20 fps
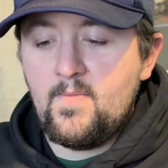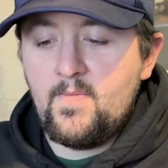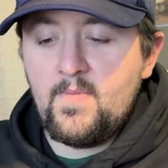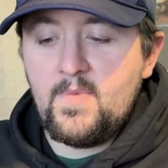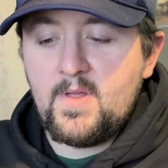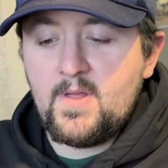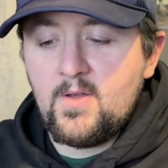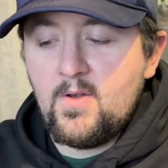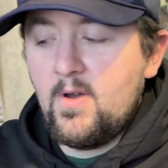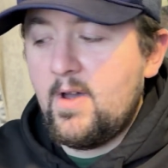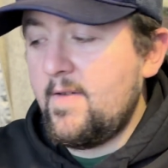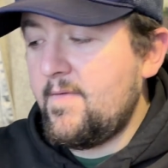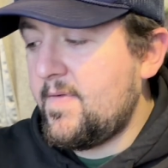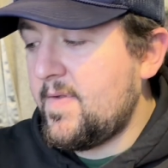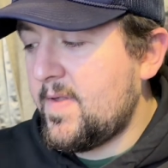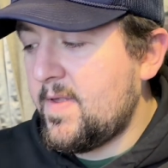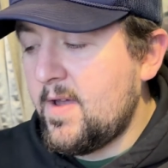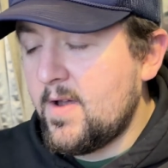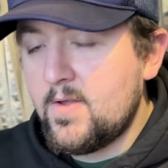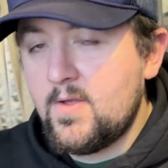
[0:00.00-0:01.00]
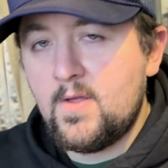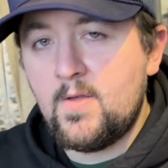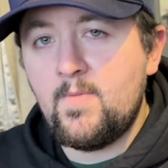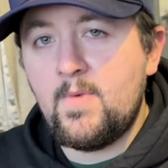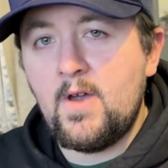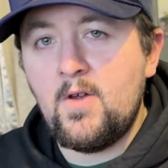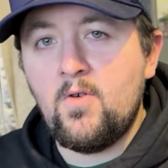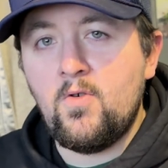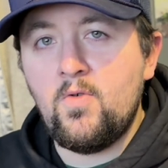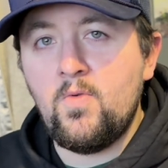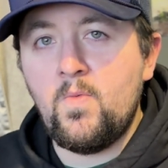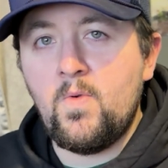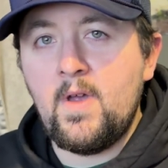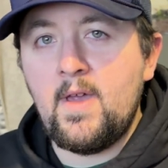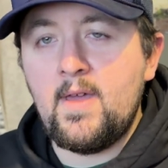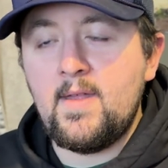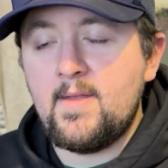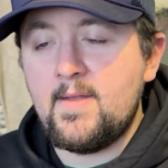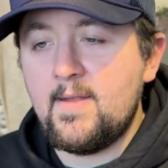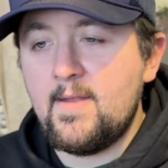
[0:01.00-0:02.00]
So I've stuck to my old
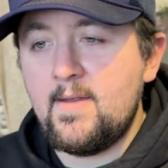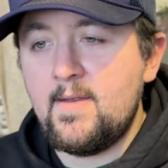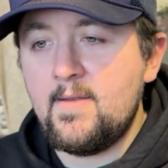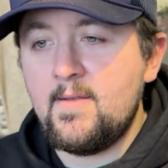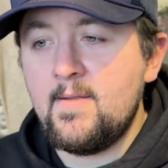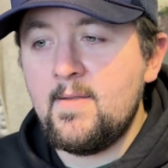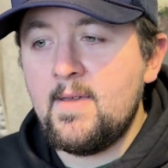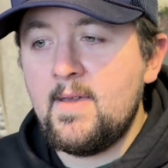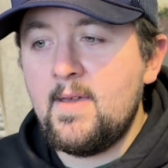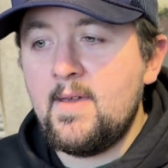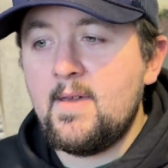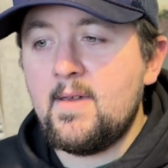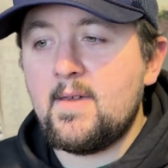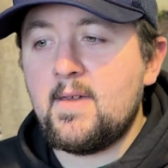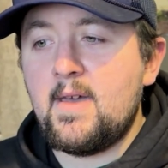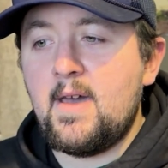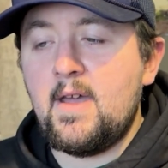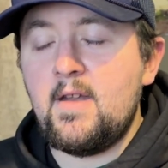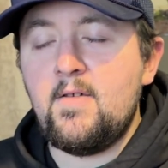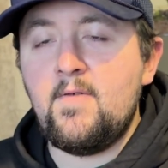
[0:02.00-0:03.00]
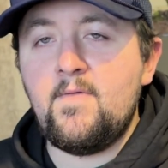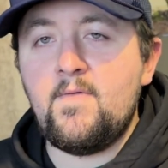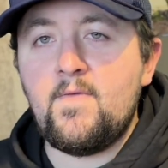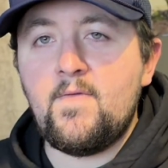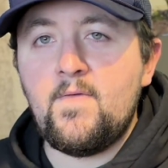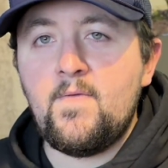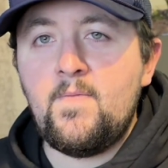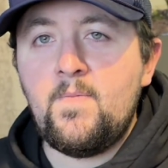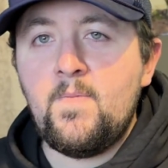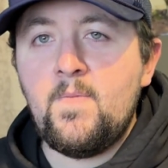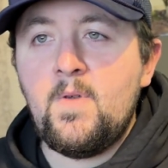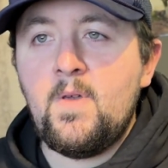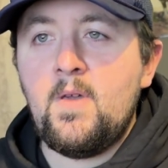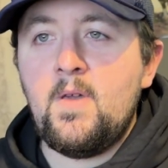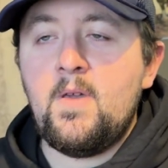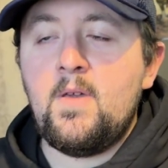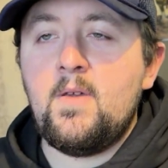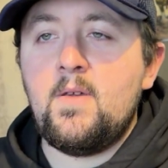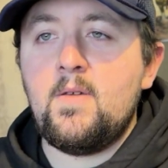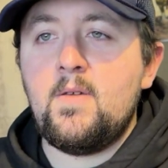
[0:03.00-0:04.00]
ways and kind of
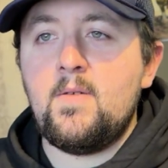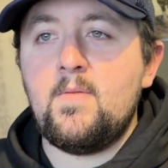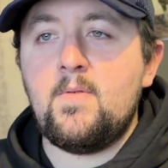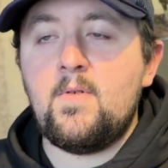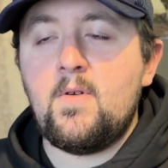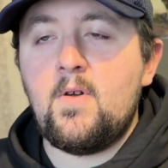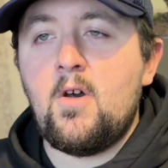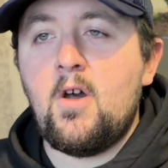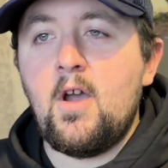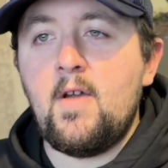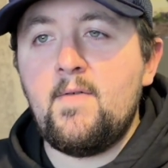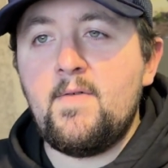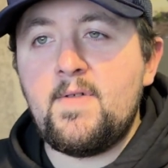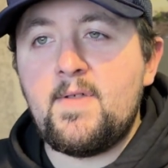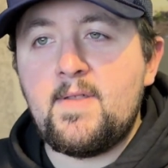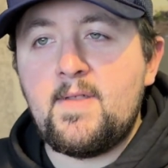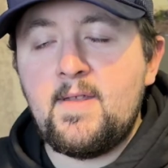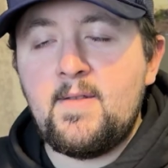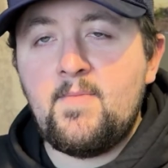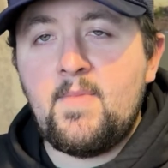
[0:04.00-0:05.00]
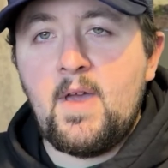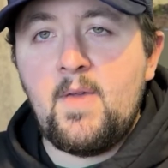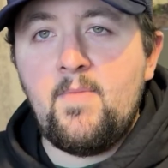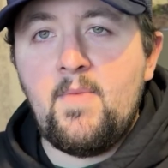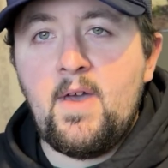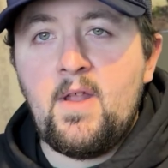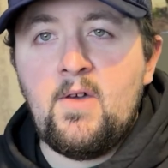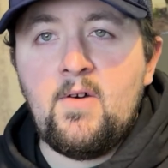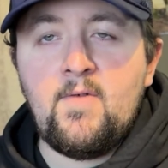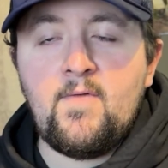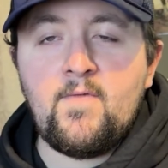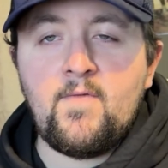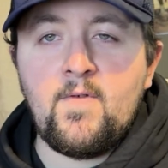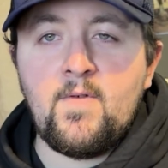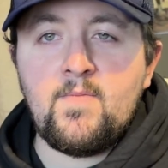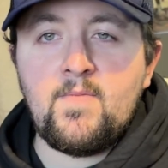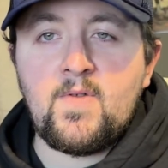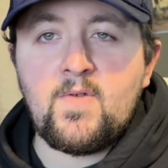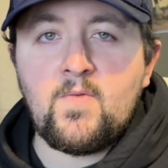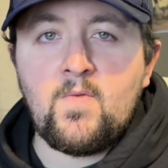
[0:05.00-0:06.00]
harvested my metal
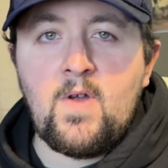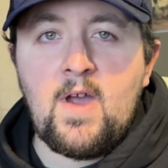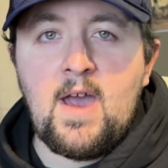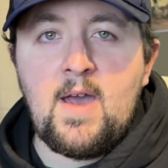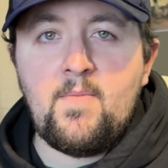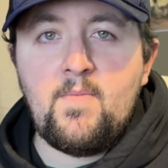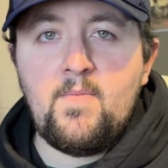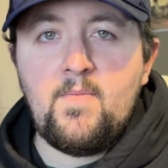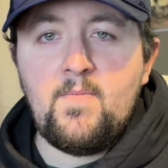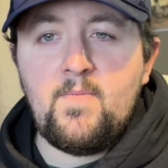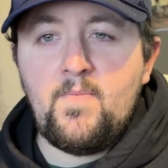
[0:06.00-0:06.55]
from scrap,